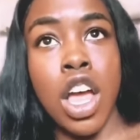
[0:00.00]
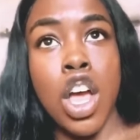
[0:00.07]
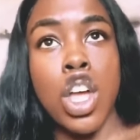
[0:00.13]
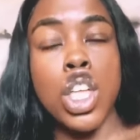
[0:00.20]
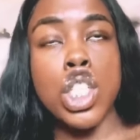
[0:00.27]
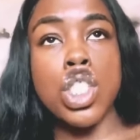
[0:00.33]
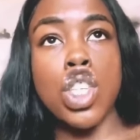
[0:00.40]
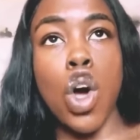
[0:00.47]

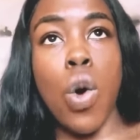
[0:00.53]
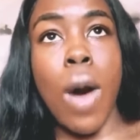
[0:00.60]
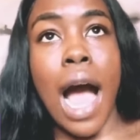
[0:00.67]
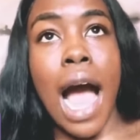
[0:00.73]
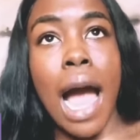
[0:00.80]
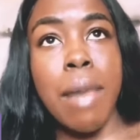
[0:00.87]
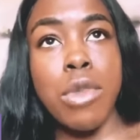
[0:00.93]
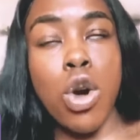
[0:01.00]
so
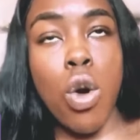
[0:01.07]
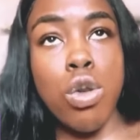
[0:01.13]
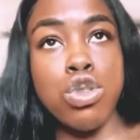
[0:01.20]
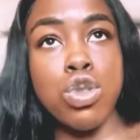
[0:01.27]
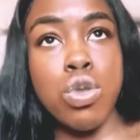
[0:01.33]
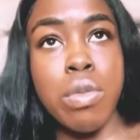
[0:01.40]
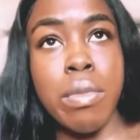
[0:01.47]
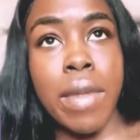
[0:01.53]
I'm going
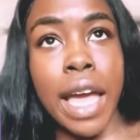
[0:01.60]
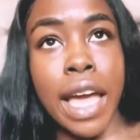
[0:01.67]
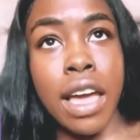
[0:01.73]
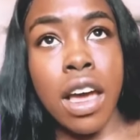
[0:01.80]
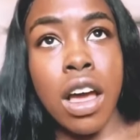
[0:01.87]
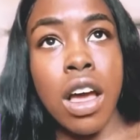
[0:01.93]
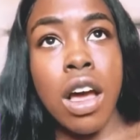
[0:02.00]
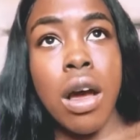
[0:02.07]
to make
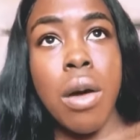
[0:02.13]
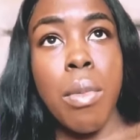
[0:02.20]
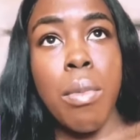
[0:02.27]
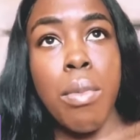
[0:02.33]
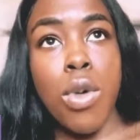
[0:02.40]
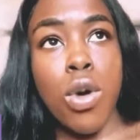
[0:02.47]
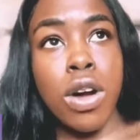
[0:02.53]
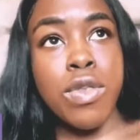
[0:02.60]

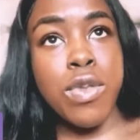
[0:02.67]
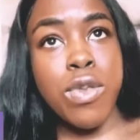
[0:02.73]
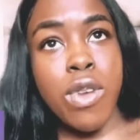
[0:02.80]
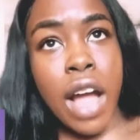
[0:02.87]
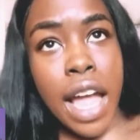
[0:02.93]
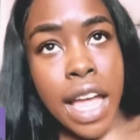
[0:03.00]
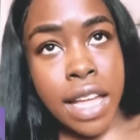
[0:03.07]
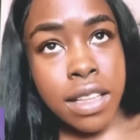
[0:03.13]
more
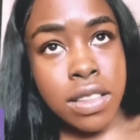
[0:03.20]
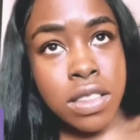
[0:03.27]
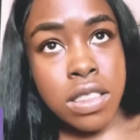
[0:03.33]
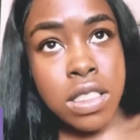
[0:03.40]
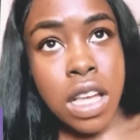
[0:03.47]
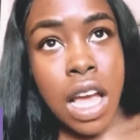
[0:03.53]
friends.